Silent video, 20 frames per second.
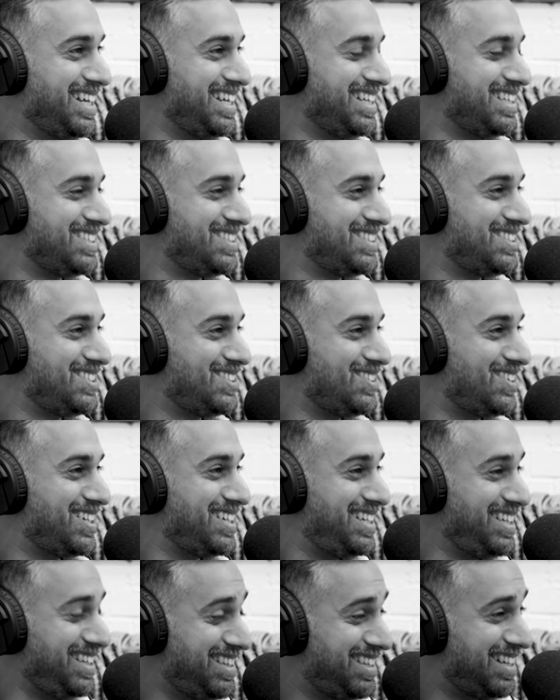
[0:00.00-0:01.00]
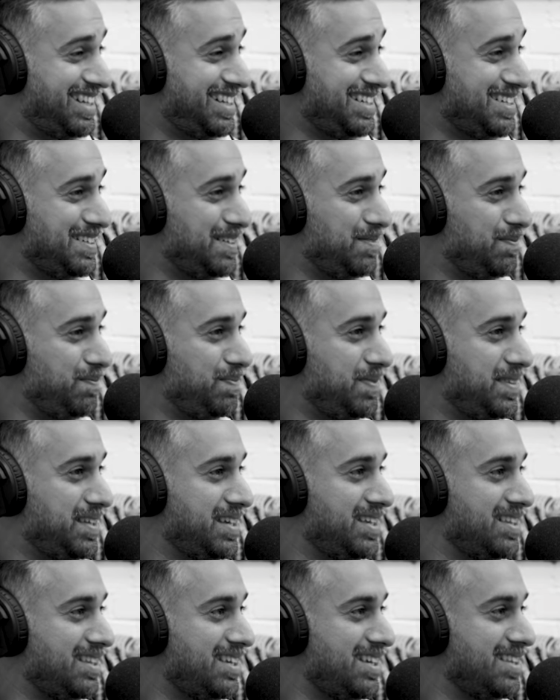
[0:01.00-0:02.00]
So I did that.
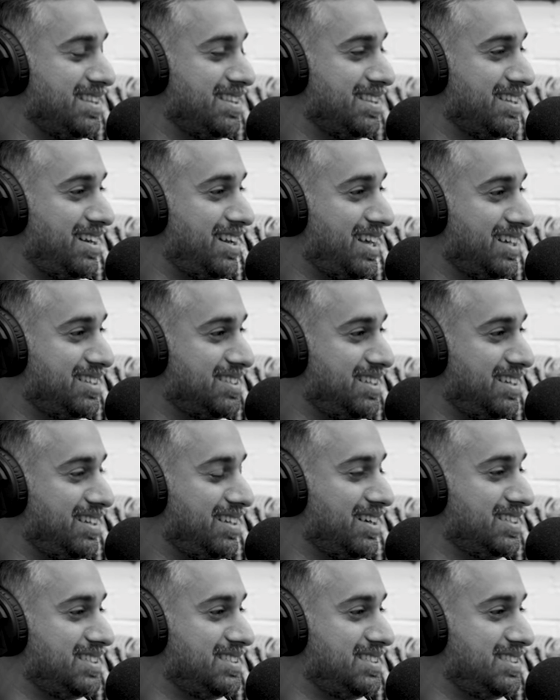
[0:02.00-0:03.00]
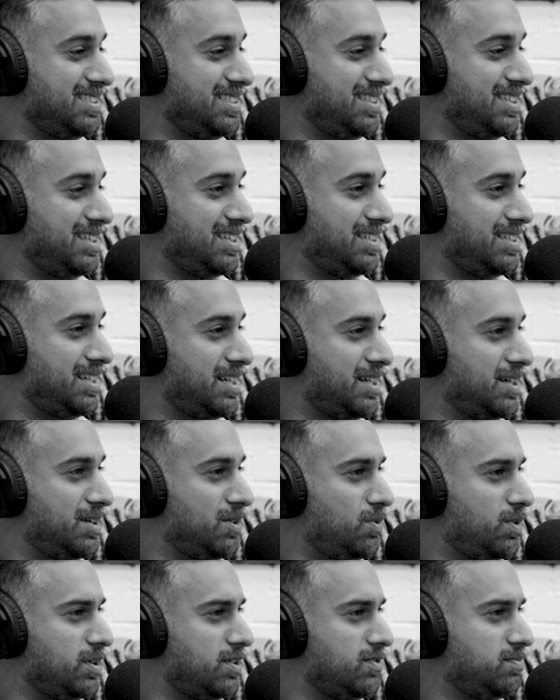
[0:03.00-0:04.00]
And then the next thing I see,
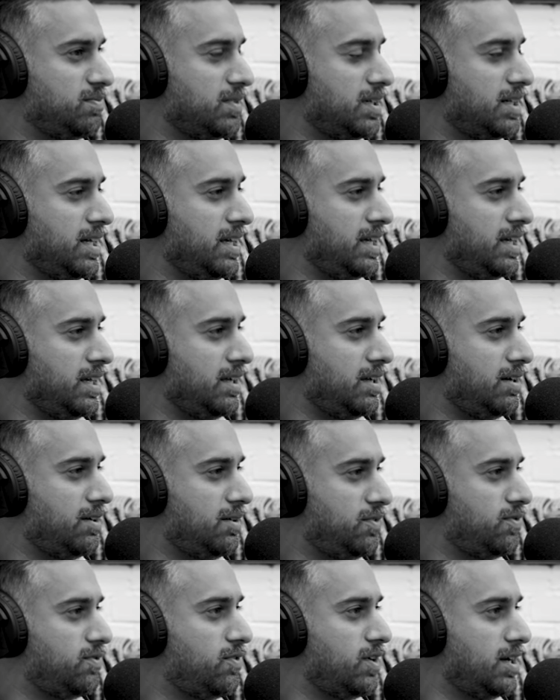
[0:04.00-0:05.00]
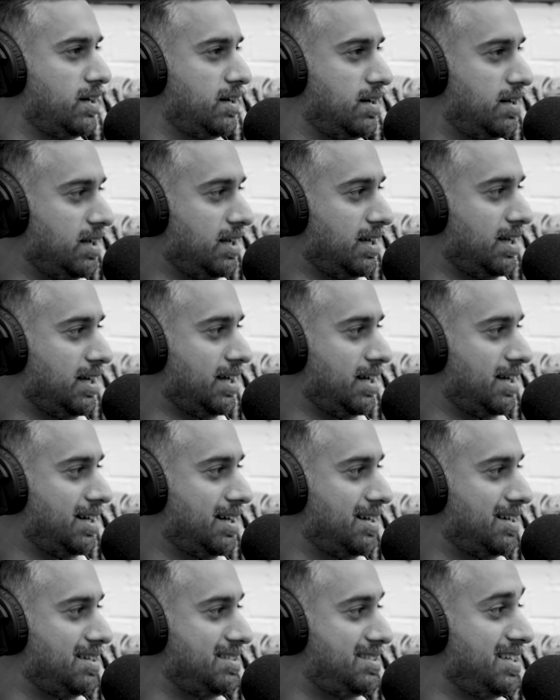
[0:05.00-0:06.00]
one of my good friend,
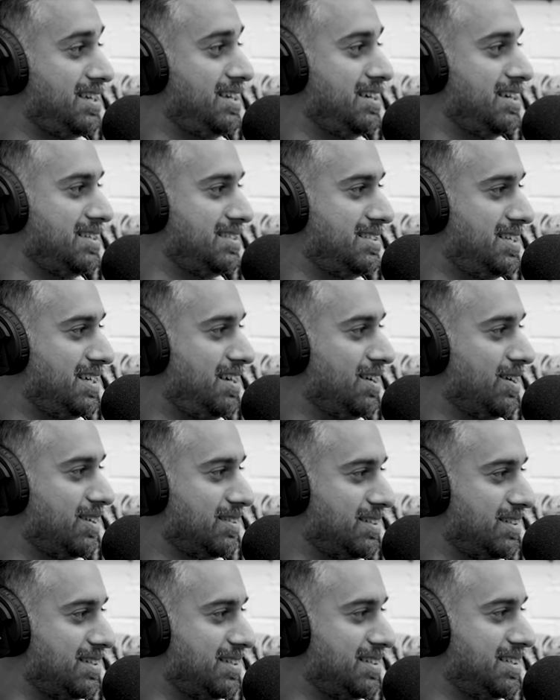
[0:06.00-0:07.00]
Ziggy Akhtar,